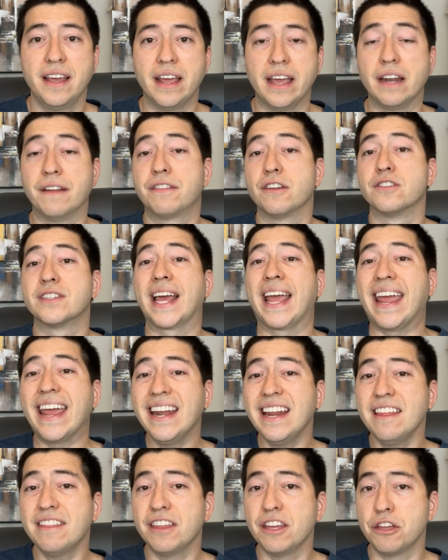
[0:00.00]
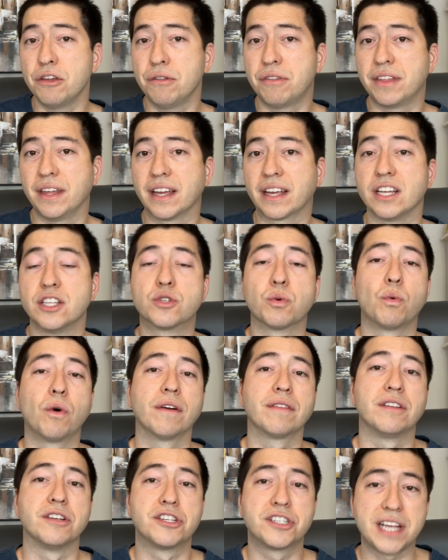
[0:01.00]
and if there's anything you think is
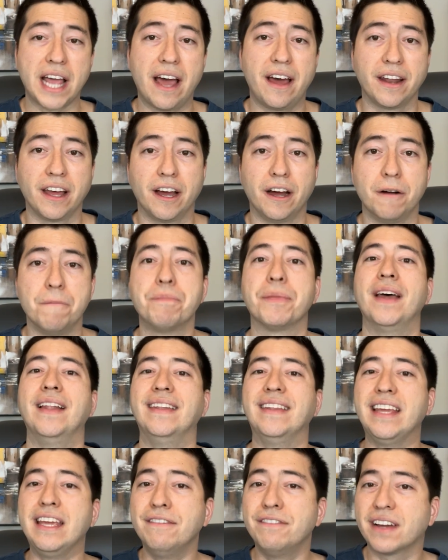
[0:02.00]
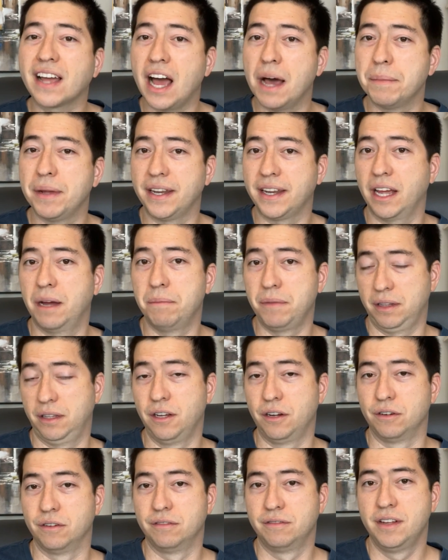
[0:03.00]
worth a shout out, leave a comment down below.